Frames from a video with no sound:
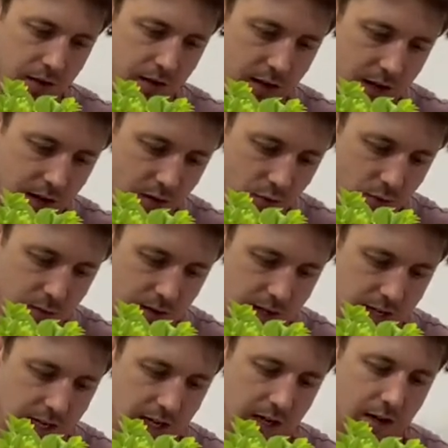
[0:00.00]
Now
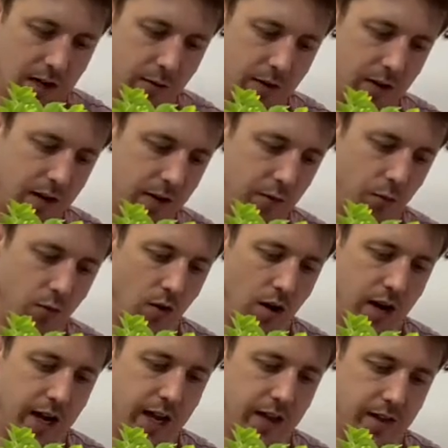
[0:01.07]
normally I would either
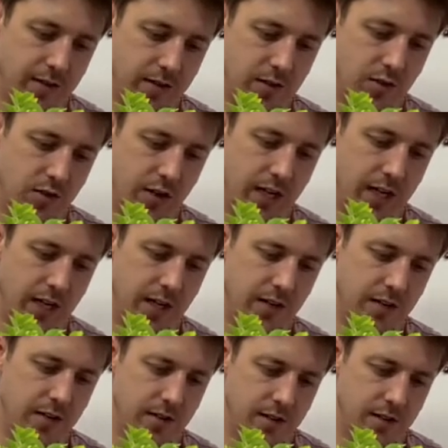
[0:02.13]
wire this tree in